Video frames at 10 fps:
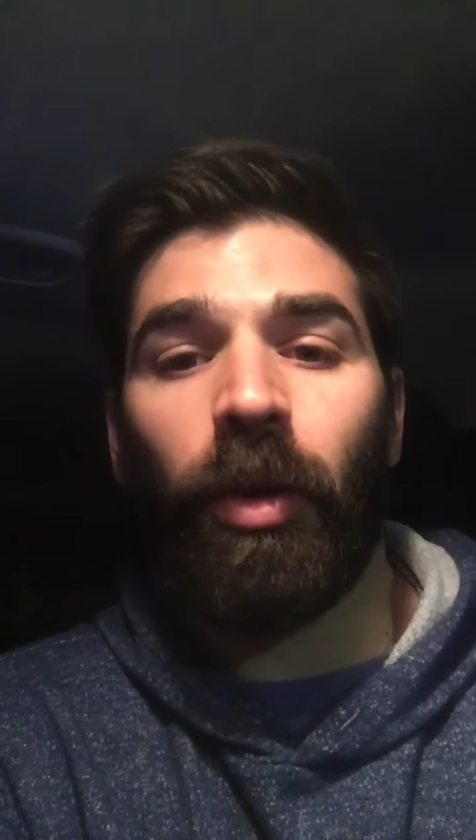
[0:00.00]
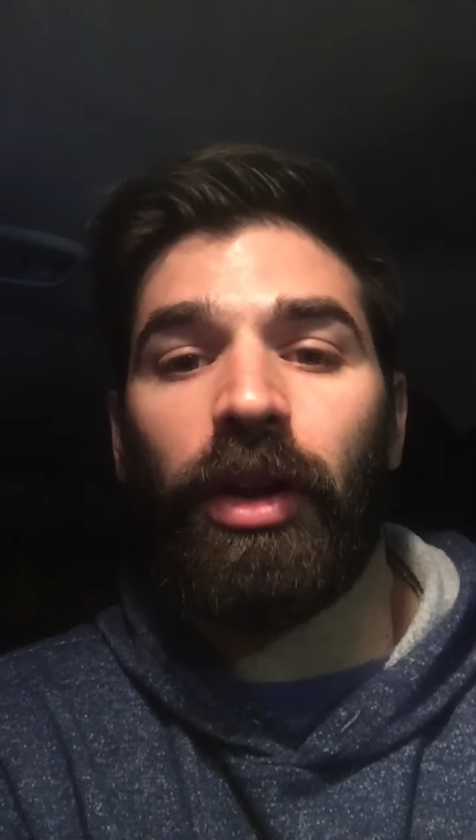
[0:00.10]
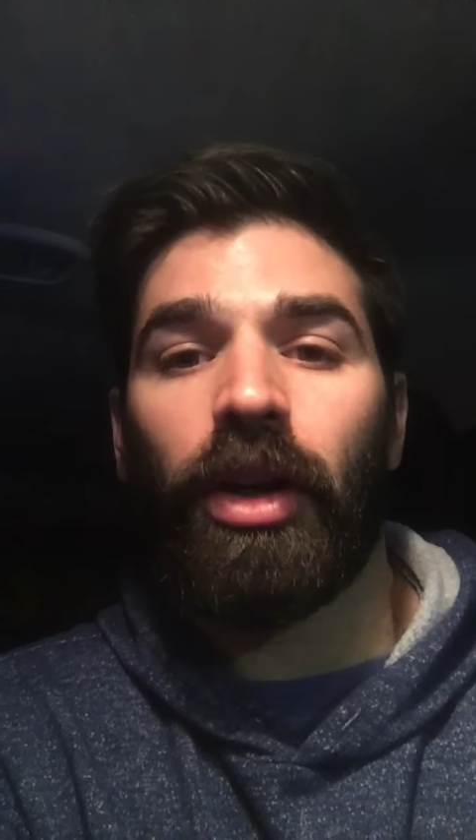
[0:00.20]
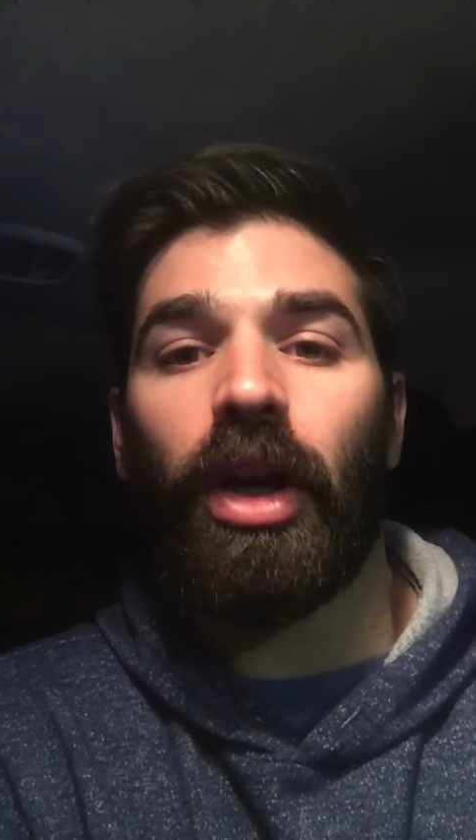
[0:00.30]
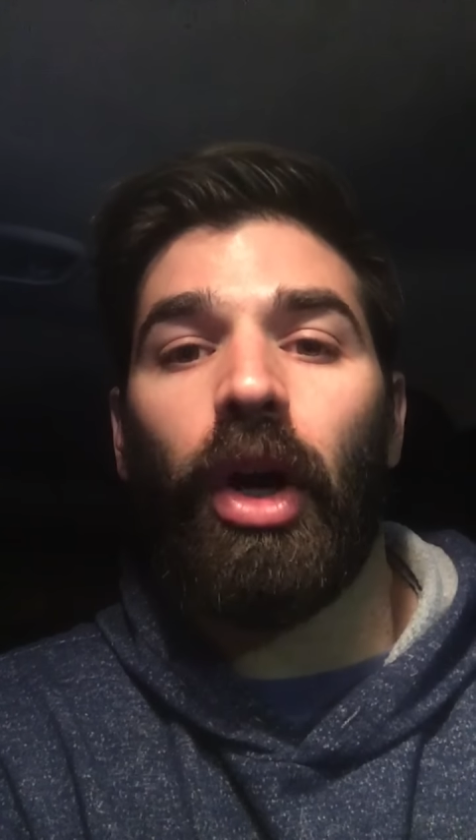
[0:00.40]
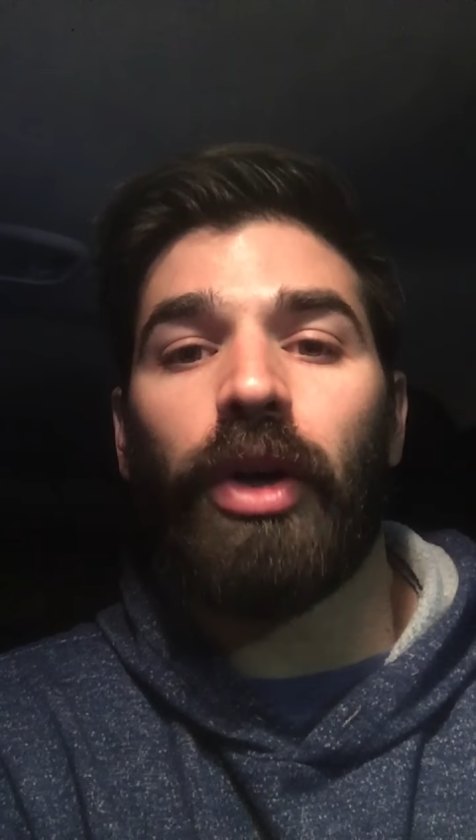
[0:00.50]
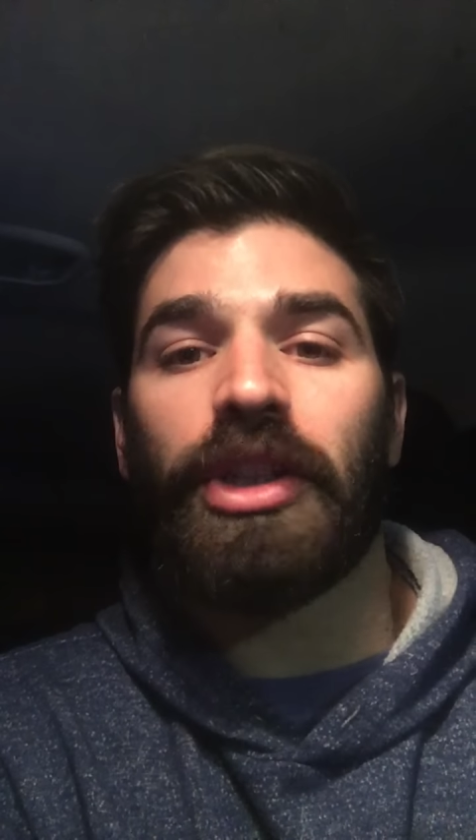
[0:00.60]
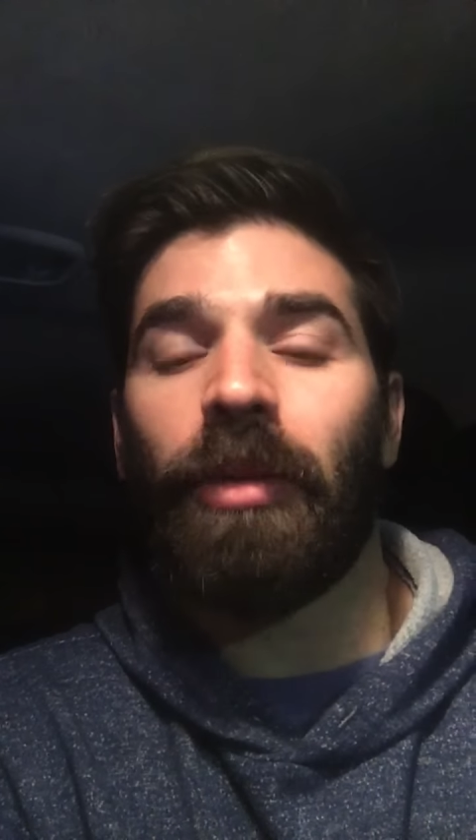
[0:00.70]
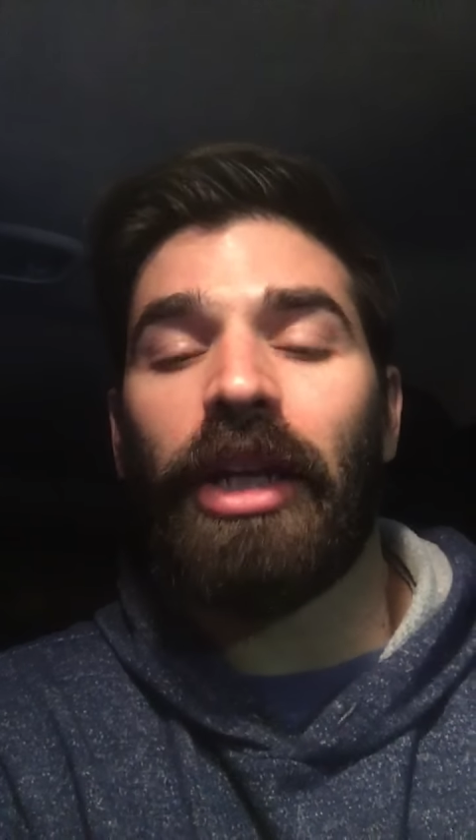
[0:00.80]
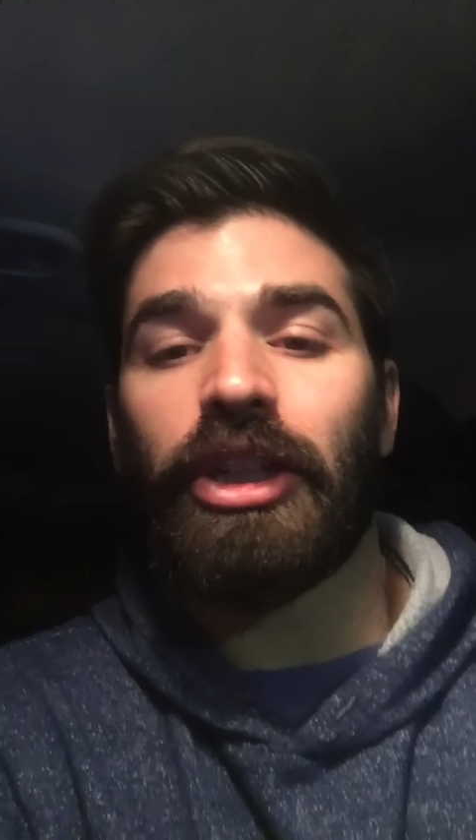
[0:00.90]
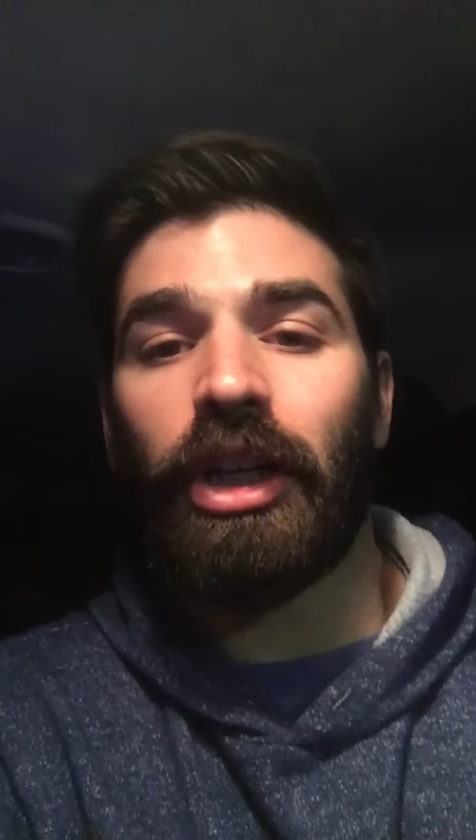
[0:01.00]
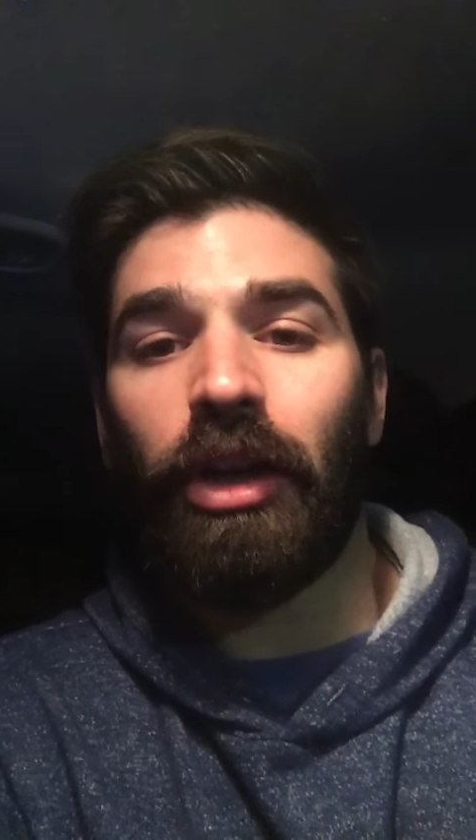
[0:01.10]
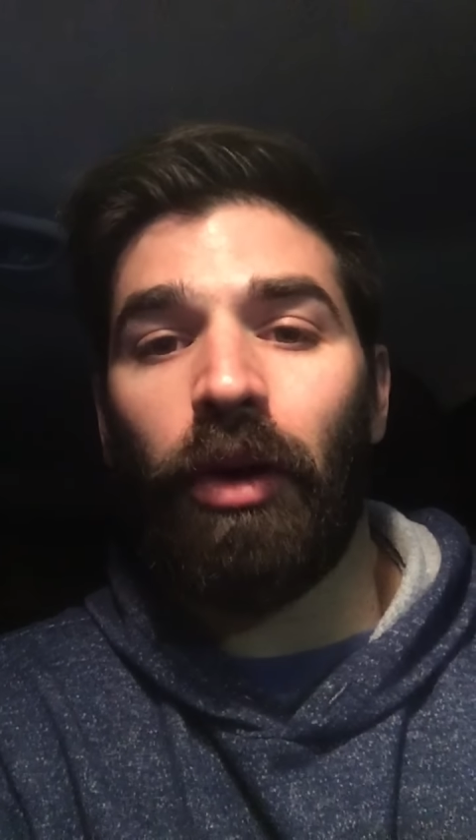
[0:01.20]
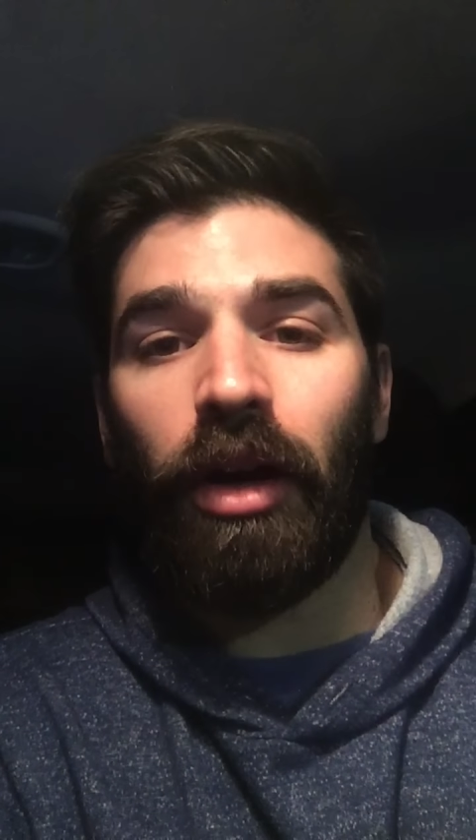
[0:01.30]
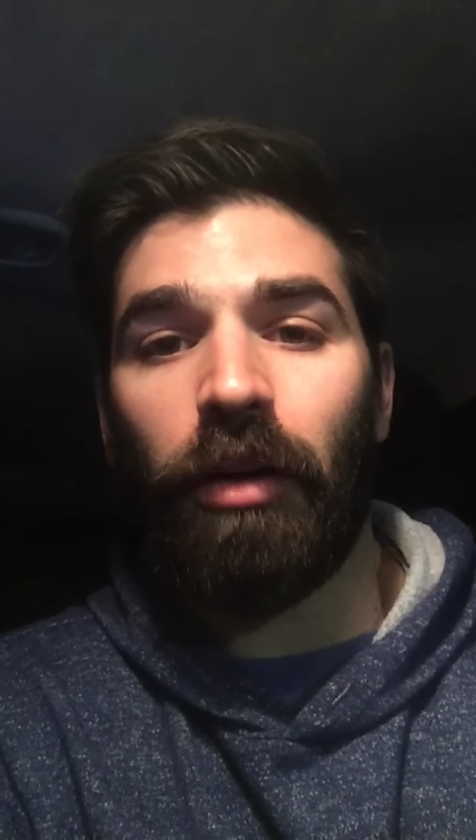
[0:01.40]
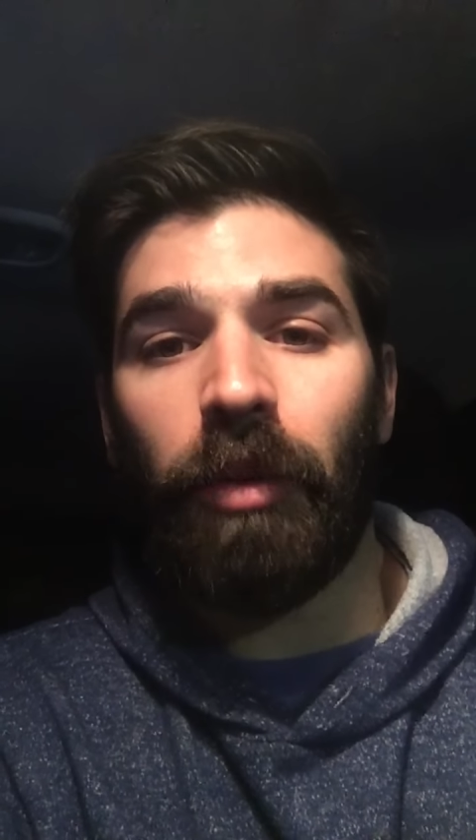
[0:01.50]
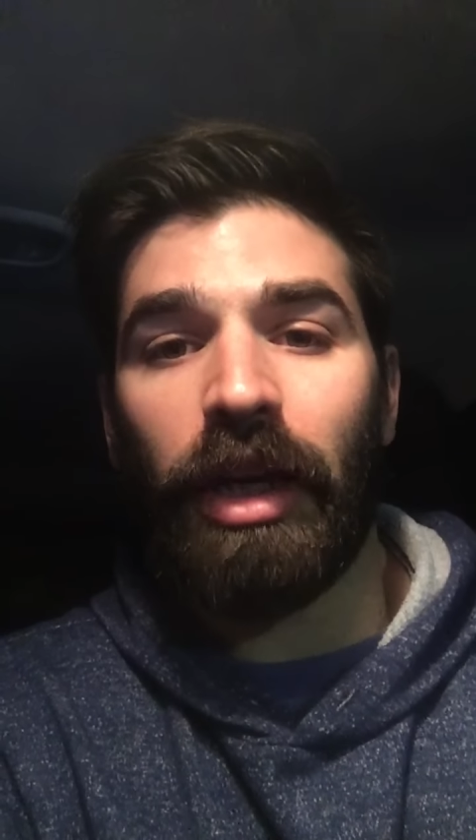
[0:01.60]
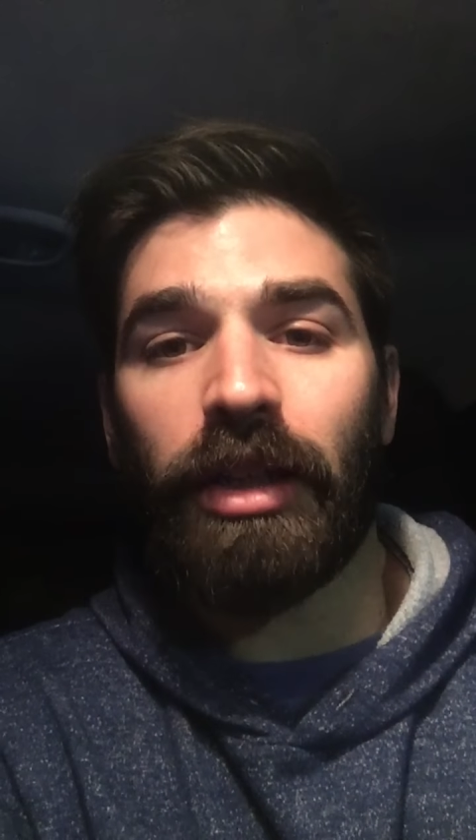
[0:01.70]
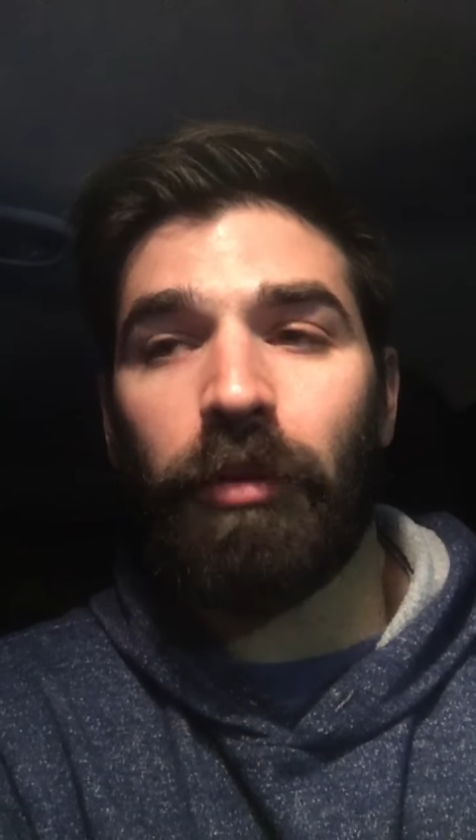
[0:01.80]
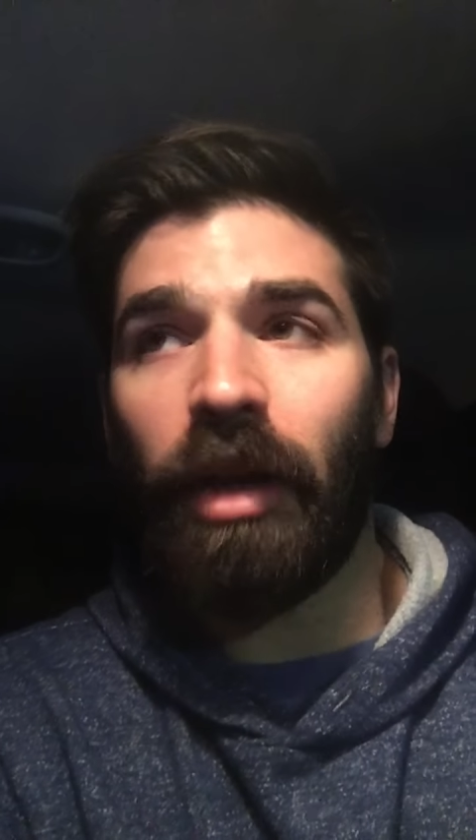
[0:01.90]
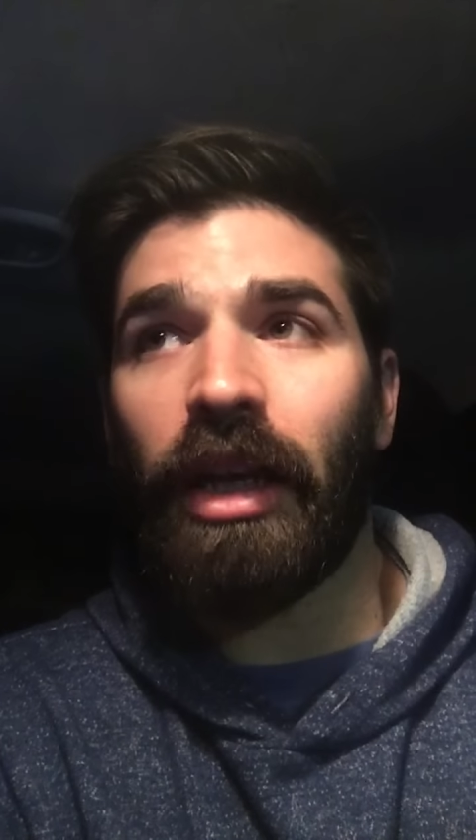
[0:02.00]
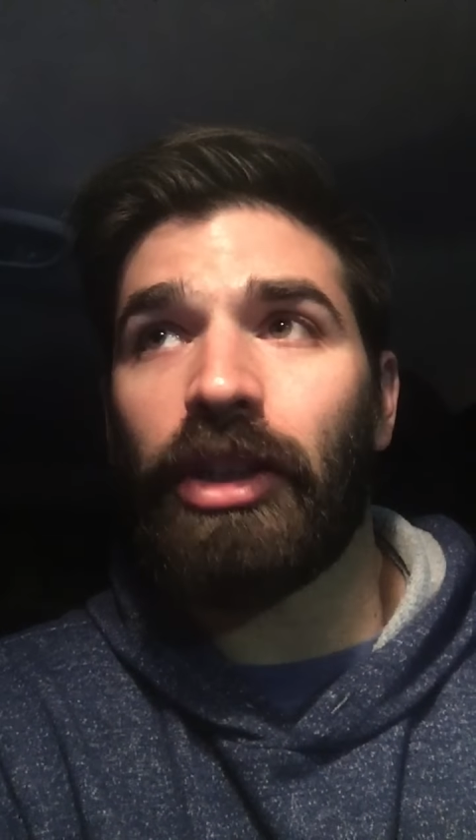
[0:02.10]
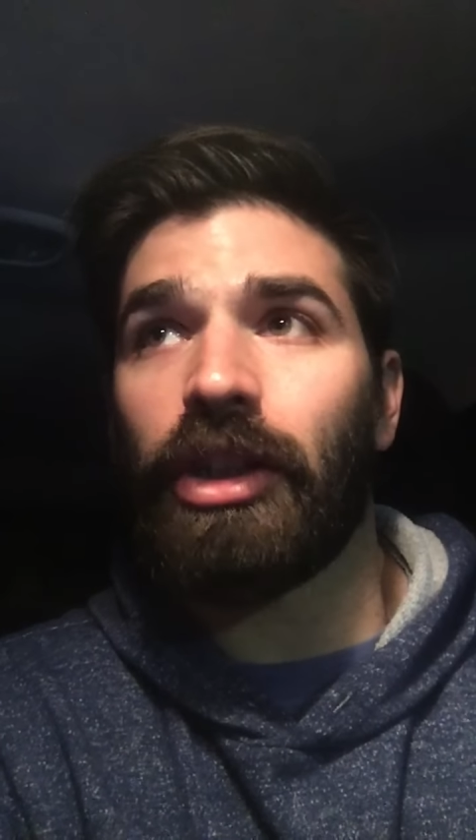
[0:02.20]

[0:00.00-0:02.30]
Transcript: with your coach and making